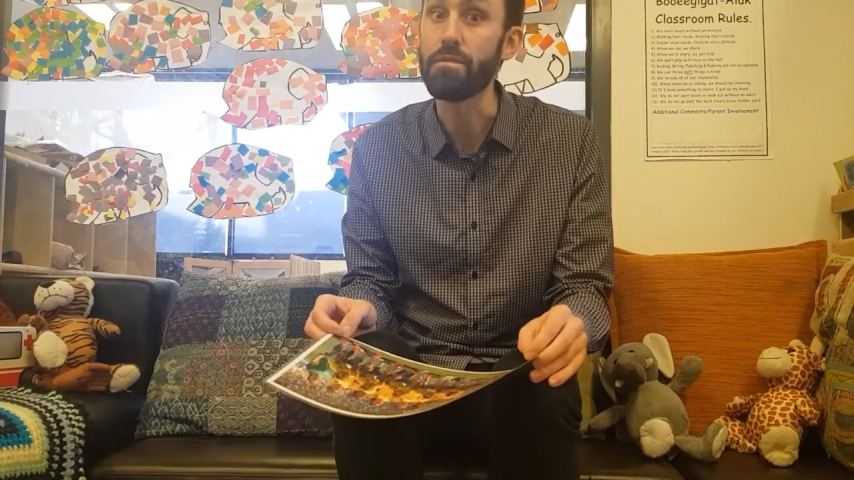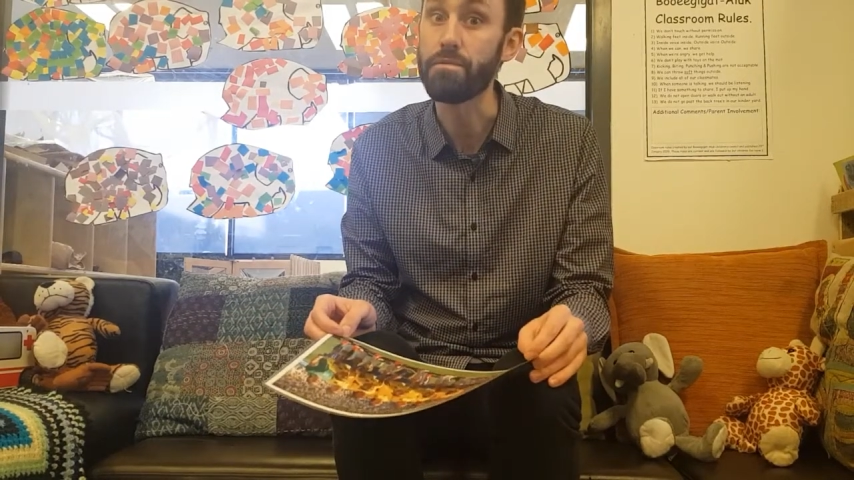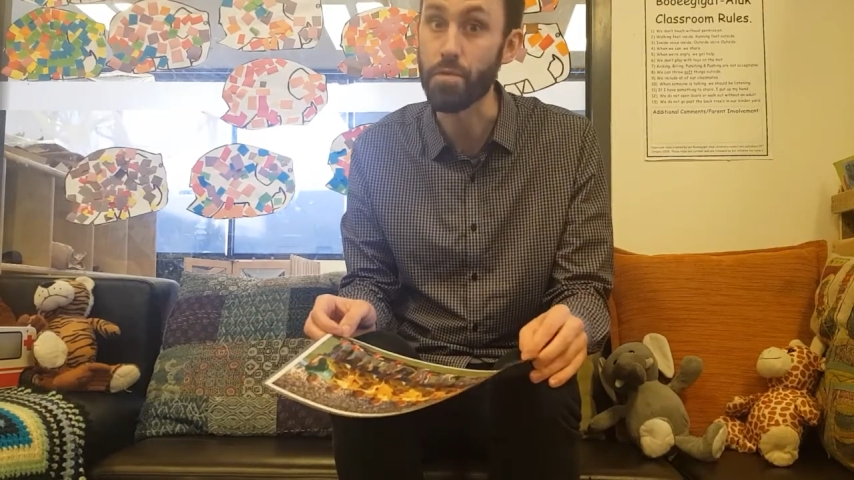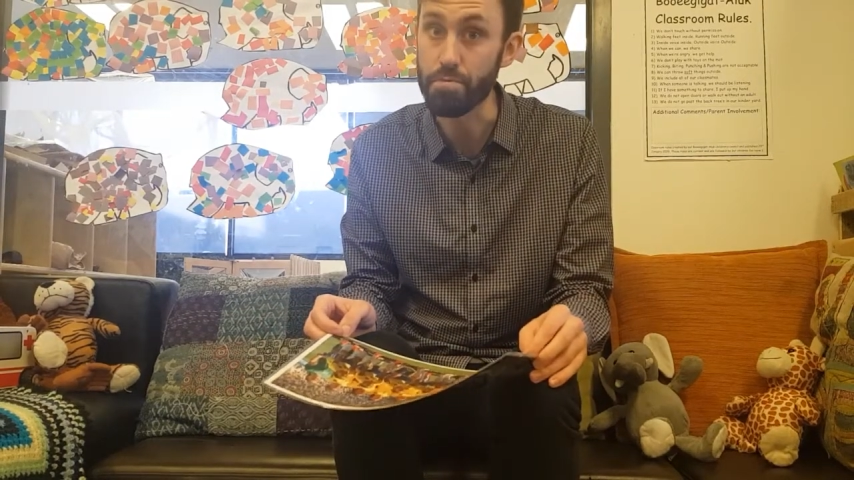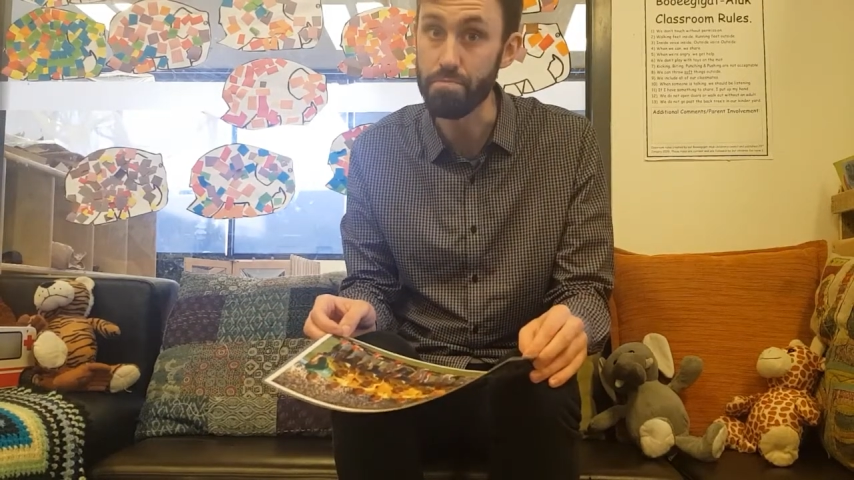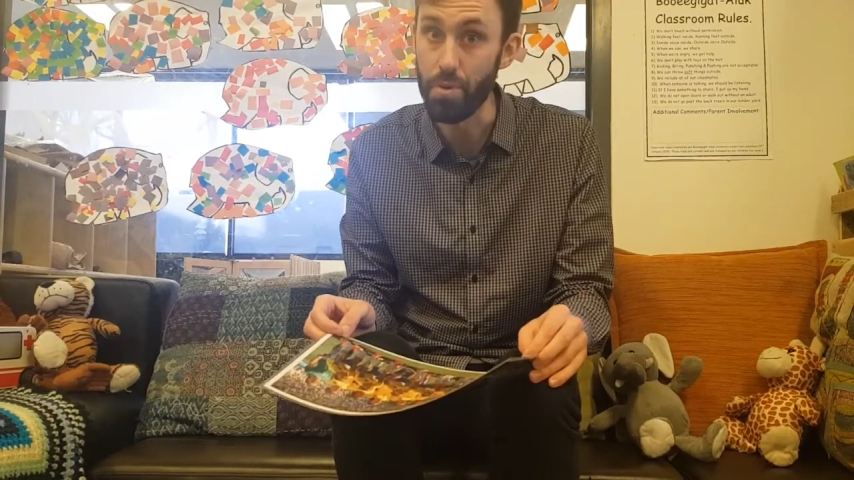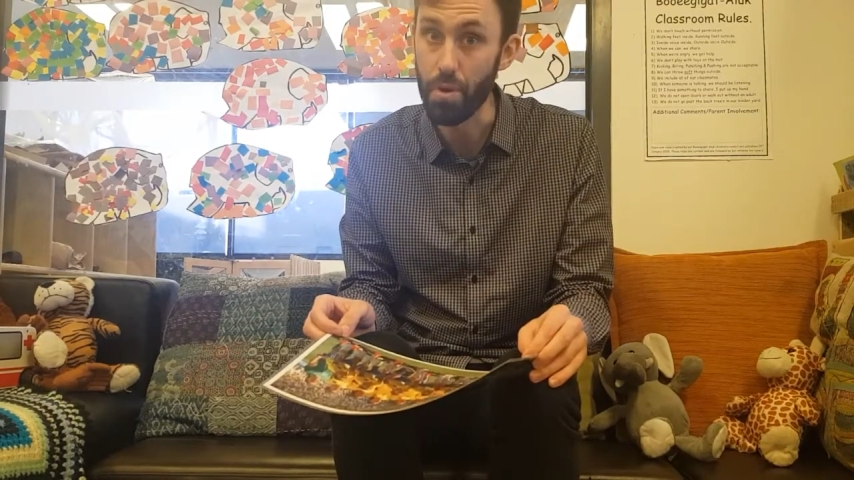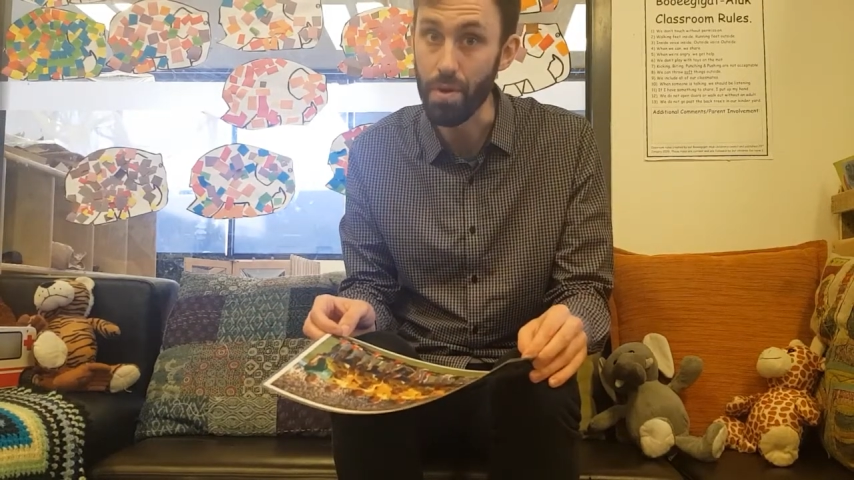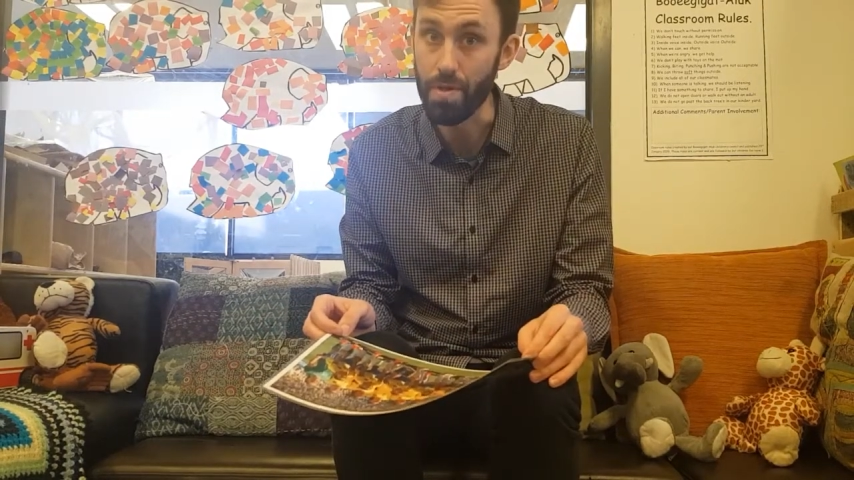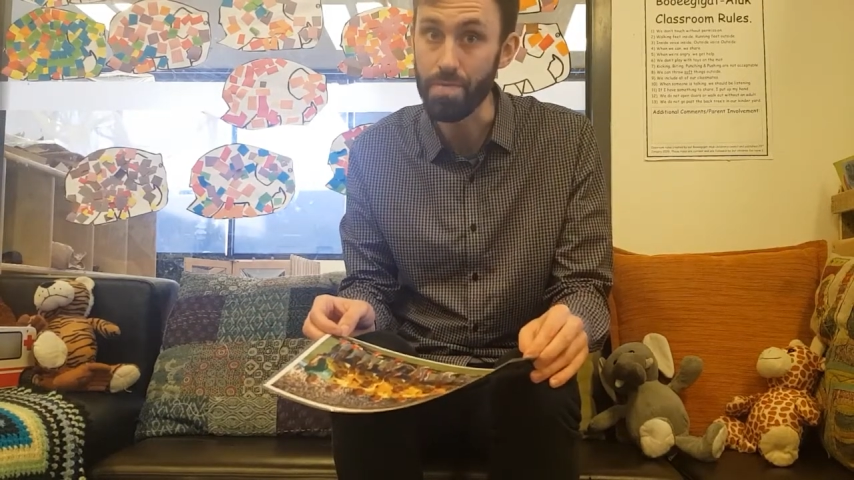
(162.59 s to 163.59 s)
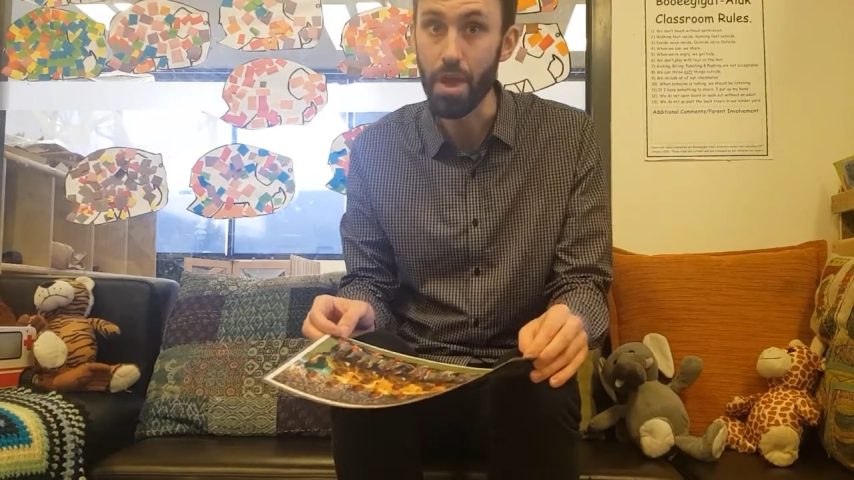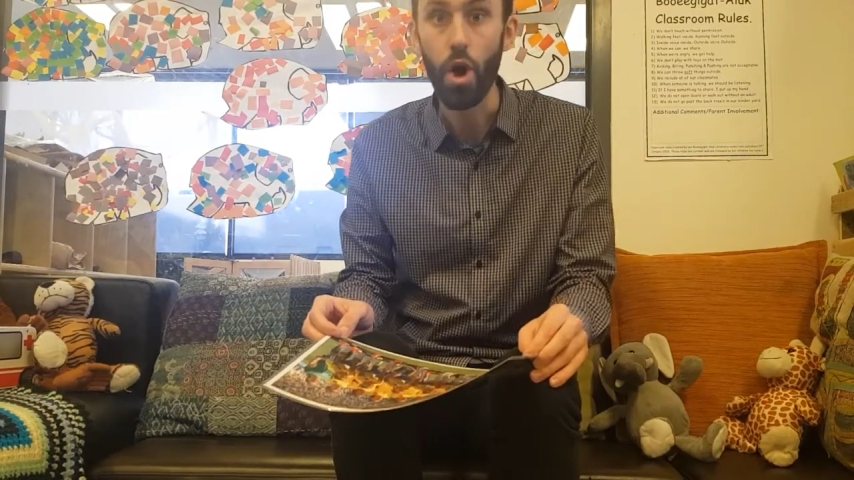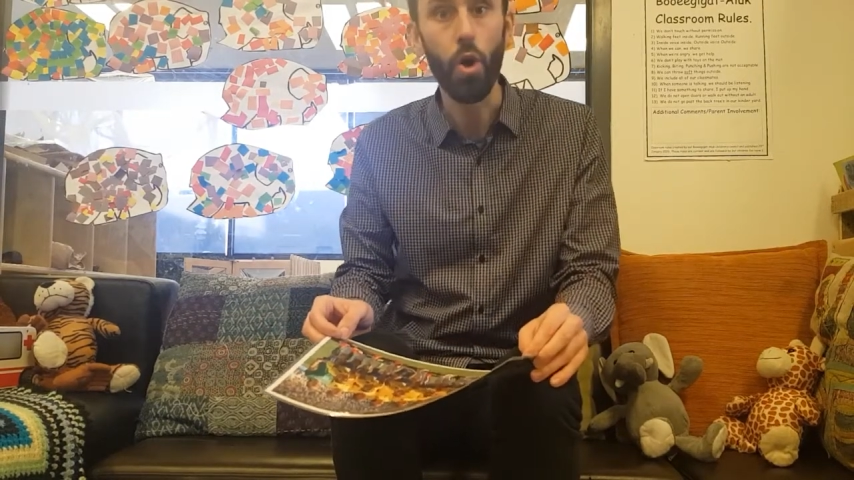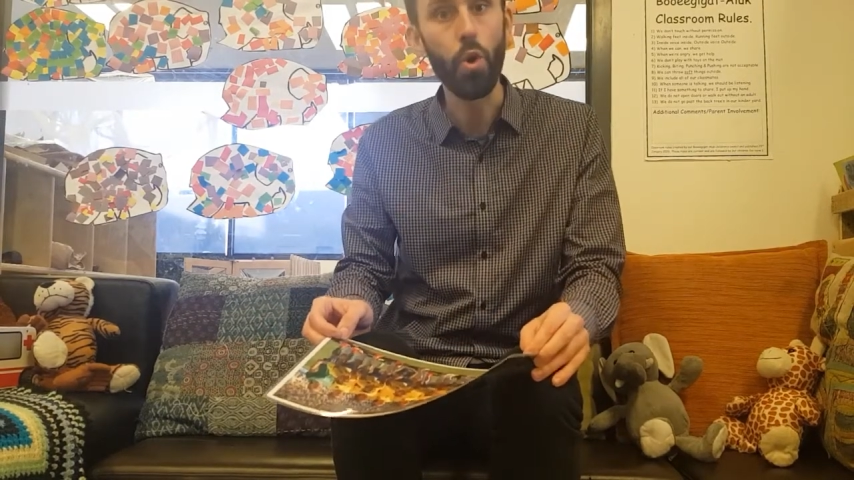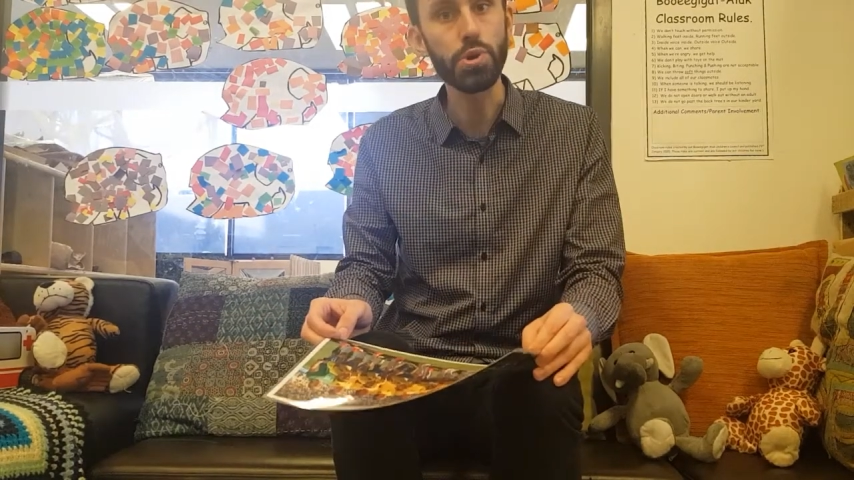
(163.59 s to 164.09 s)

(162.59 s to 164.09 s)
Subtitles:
football or